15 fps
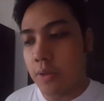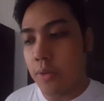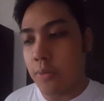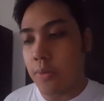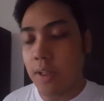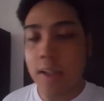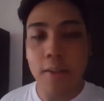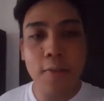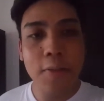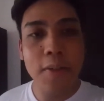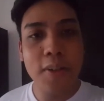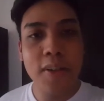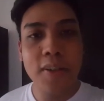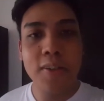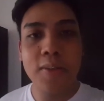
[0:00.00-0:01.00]
So without
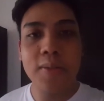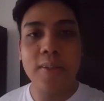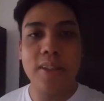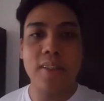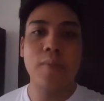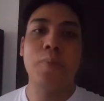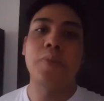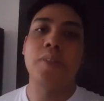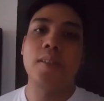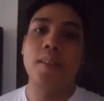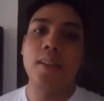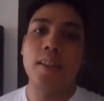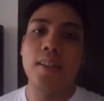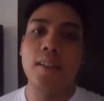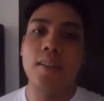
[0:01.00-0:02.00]
further ado, let's
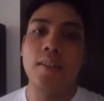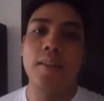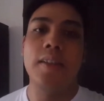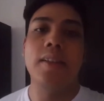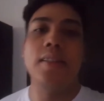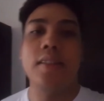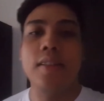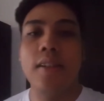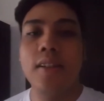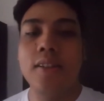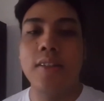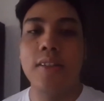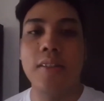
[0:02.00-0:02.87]
proceed to the discussion.